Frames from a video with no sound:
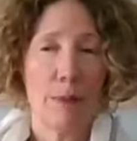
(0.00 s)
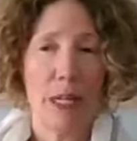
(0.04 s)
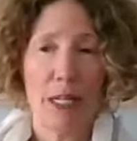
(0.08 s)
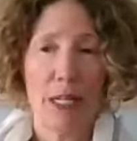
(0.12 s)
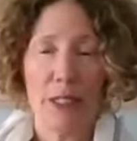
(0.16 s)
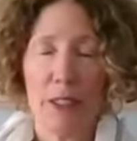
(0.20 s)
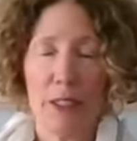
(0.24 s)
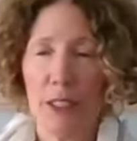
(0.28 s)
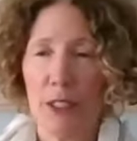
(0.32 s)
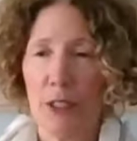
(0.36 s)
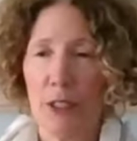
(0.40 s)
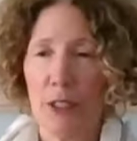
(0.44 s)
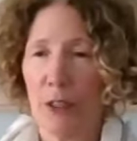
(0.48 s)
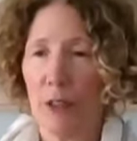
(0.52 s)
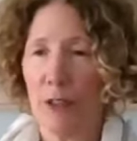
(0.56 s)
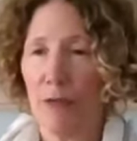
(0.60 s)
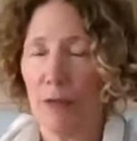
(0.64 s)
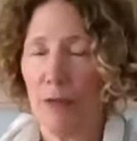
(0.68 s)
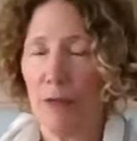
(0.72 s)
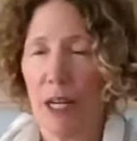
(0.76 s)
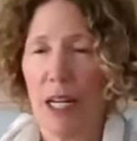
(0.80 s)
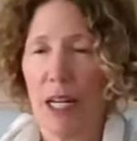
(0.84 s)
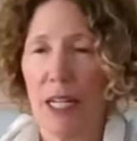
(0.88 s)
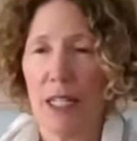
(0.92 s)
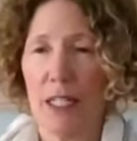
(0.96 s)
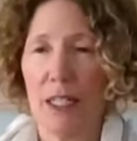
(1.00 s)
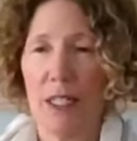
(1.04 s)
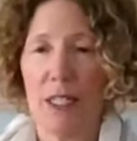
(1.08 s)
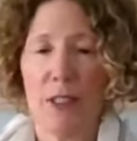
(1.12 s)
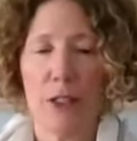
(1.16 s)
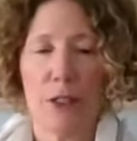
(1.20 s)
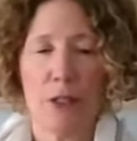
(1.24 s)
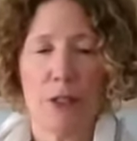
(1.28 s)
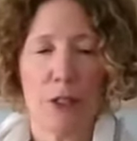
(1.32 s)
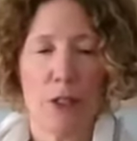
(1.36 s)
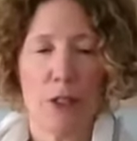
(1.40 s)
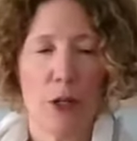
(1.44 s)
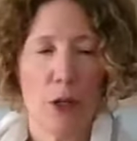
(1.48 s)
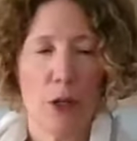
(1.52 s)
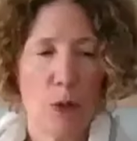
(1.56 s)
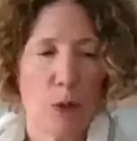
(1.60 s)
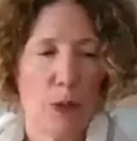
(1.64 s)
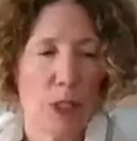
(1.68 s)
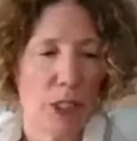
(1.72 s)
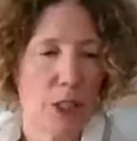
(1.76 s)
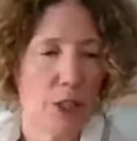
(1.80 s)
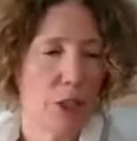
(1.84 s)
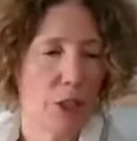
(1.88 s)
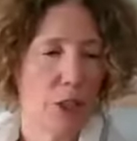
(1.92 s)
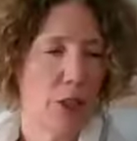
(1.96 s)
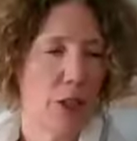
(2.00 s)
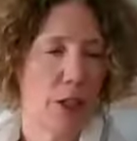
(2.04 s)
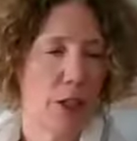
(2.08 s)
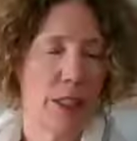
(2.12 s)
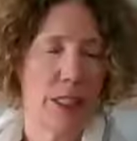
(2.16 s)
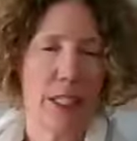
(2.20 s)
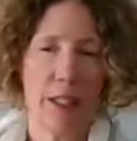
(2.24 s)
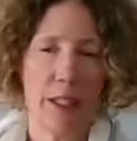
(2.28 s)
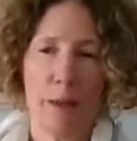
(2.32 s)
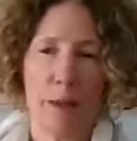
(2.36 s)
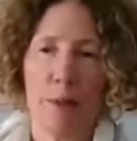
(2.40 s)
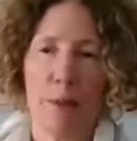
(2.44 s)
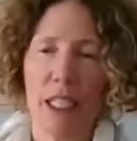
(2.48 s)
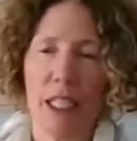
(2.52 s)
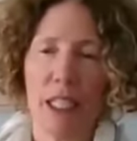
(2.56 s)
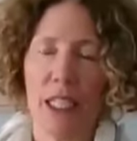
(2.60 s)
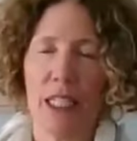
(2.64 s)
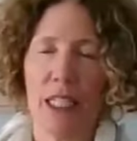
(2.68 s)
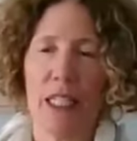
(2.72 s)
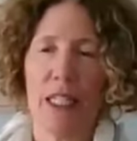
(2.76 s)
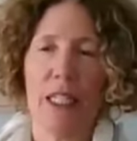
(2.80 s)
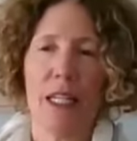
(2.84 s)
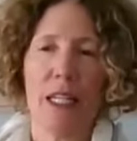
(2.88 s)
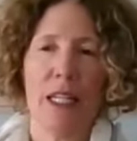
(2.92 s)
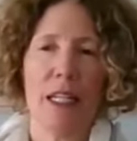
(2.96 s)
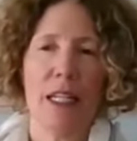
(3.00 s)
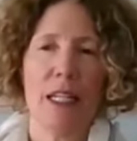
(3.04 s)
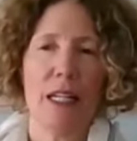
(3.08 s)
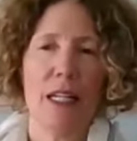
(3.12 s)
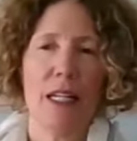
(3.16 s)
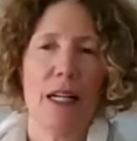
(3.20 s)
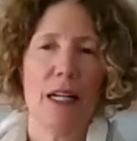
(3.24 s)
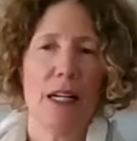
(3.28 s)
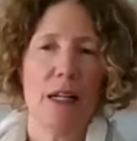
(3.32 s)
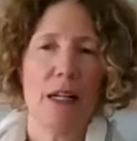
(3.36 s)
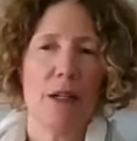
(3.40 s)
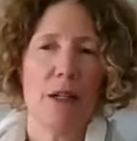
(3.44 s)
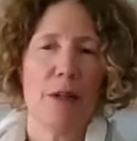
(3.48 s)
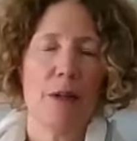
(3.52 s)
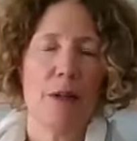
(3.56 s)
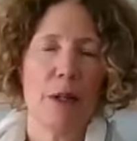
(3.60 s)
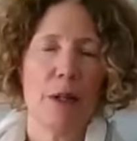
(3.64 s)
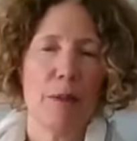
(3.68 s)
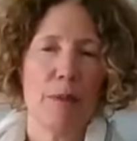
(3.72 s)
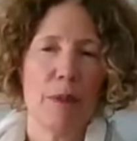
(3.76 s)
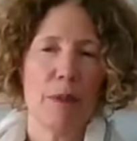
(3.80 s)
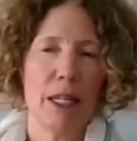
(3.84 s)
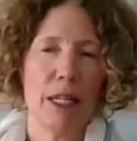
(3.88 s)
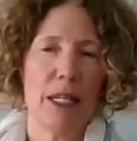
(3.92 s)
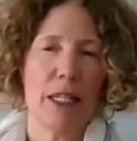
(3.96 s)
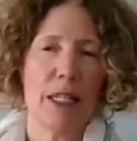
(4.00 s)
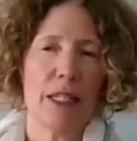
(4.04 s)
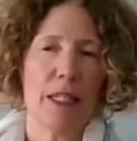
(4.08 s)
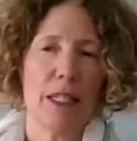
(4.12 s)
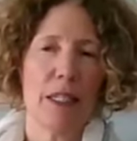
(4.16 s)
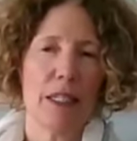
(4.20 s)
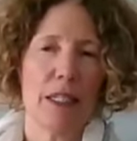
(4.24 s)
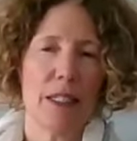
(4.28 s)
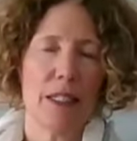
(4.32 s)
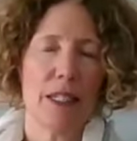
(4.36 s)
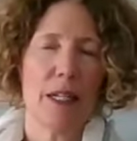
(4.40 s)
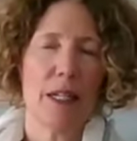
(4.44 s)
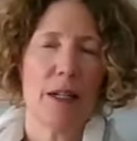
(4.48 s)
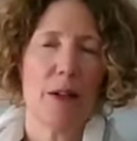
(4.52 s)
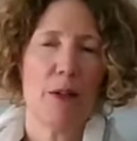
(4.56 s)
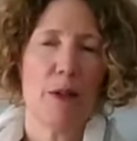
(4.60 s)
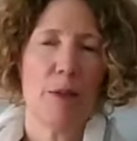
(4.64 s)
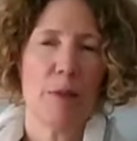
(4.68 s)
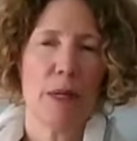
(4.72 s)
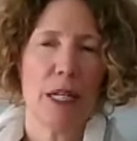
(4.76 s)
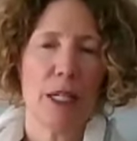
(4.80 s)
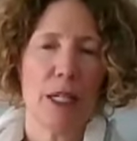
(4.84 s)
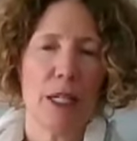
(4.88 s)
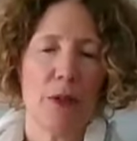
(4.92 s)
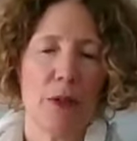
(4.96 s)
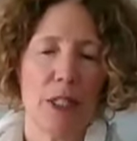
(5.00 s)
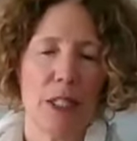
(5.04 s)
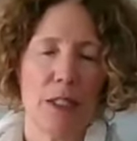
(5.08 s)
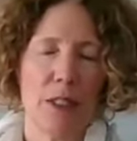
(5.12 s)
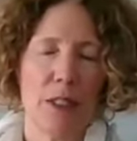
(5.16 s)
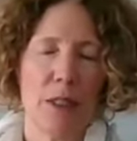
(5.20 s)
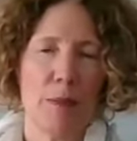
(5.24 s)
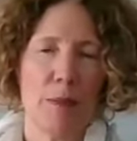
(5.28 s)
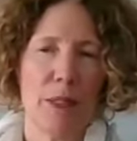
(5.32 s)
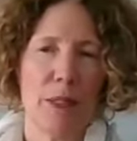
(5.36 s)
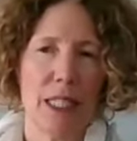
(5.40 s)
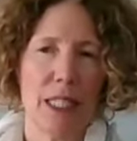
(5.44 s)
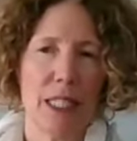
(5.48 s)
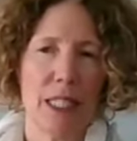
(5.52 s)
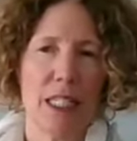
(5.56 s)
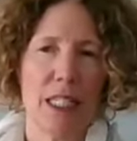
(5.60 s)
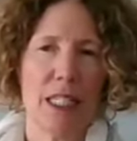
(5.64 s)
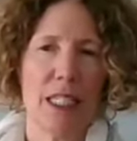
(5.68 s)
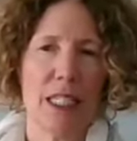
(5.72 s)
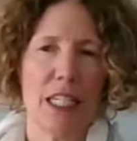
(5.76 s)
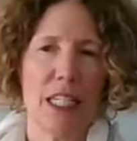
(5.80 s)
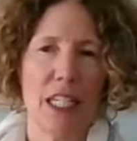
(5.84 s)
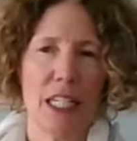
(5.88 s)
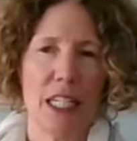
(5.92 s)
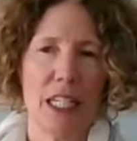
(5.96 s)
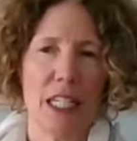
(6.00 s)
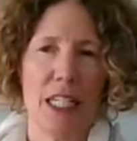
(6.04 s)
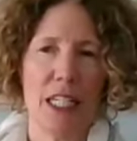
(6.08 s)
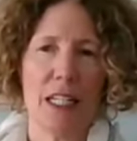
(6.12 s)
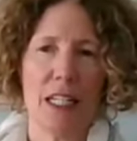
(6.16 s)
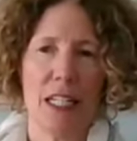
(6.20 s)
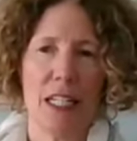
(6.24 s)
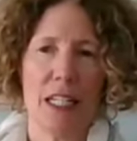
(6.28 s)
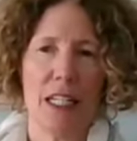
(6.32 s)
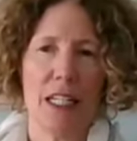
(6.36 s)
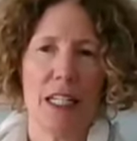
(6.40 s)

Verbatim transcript: parent or a friend or a coworker or a sibling, how am I how am I going to be listening?